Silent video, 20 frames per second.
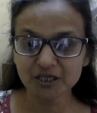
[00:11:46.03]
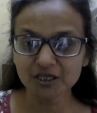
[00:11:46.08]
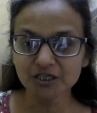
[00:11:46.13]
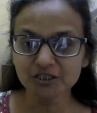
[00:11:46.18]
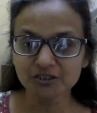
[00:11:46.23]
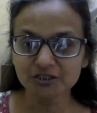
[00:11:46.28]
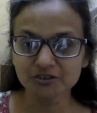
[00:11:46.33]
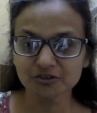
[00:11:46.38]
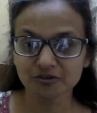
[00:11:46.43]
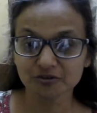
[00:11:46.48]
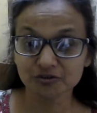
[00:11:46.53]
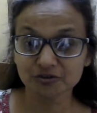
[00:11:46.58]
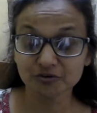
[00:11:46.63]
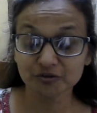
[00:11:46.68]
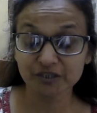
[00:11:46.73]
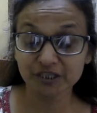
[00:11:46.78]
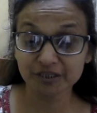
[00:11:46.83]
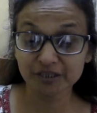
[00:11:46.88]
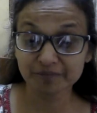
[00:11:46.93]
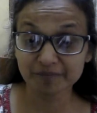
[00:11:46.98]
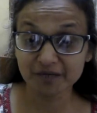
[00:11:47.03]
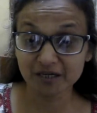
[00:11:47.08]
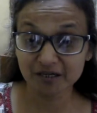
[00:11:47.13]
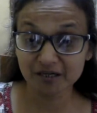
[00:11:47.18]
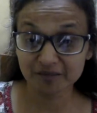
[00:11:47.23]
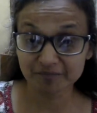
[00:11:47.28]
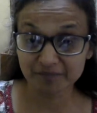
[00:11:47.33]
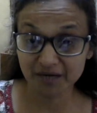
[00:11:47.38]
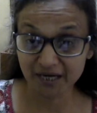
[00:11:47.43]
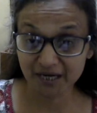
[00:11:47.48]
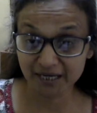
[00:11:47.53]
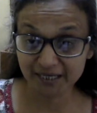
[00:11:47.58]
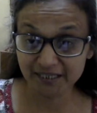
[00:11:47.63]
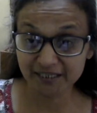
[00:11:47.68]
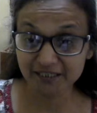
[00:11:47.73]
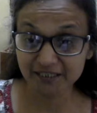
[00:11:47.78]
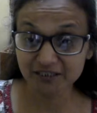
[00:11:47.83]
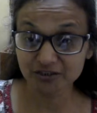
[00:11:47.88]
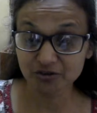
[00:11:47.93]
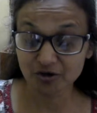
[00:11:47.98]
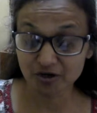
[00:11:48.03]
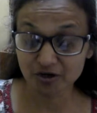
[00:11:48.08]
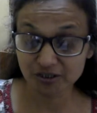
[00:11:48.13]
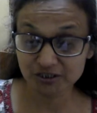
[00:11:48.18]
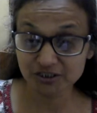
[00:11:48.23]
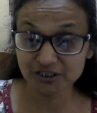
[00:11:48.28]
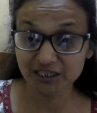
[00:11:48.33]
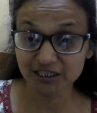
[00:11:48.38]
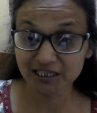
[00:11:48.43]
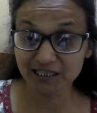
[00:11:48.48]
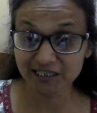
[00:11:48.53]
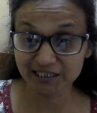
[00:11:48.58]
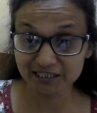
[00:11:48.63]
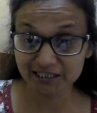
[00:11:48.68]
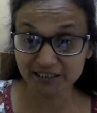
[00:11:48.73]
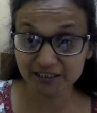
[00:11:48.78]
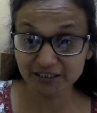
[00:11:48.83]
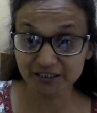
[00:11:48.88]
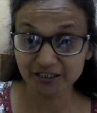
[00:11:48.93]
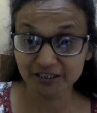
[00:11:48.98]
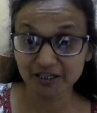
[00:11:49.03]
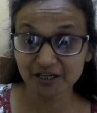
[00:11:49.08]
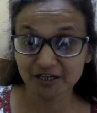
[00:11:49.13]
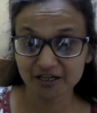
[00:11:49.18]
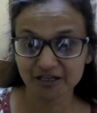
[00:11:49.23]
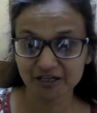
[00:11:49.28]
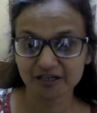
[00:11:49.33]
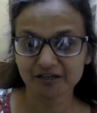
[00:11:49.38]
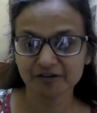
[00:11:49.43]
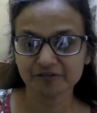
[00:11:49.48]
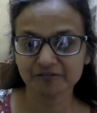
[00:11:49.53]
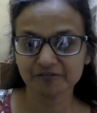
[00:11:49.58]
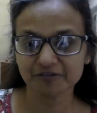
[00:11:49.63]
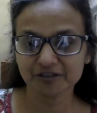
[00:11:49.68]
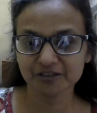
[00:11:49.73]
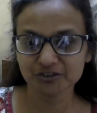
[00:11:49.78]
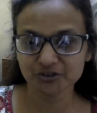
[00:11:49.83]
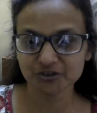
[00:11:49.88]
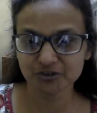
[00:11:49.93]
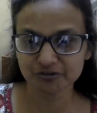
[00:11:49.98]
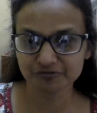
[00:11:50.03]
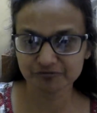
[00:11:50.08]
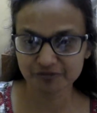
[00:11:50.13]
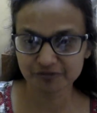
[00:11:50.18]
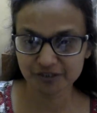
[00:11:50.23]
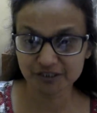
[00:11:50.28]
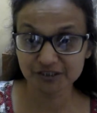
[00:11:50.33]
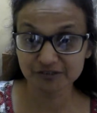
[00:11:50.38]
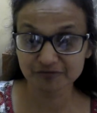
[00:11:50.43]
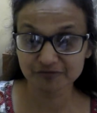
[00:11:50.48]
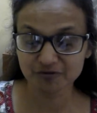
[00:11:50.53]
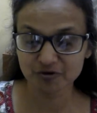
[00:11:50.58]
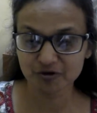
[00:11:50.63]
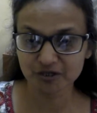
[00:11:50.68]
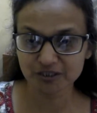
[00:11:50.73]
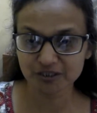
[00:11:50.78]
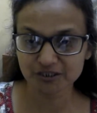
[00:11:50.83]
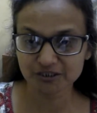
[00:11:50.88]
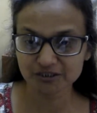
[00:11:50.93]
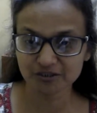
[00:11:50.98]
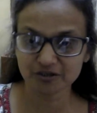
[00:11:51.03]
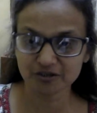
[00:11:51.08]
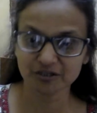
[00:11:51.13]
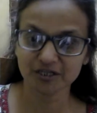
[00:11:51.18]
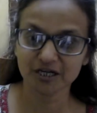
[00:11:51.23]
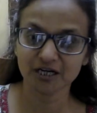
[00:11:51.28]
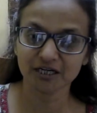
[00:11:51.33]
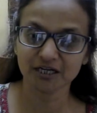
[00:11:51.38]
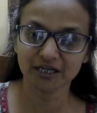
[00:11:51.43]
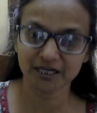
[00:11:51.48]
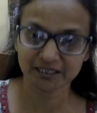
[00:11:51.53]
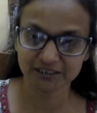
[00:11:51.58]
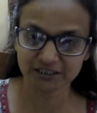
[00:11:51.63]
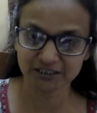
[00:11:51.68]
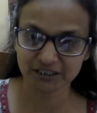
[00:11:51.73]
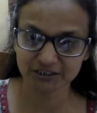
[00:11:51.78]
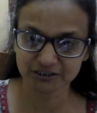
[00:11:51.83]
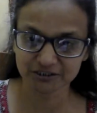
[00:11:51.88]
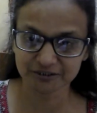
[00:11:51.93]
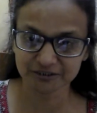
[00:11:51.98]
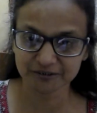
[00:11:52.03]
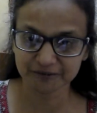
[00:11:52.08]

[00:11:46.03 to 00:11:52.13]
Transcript: So to keep our mind and thoughts clear, we should first focus on our digestion.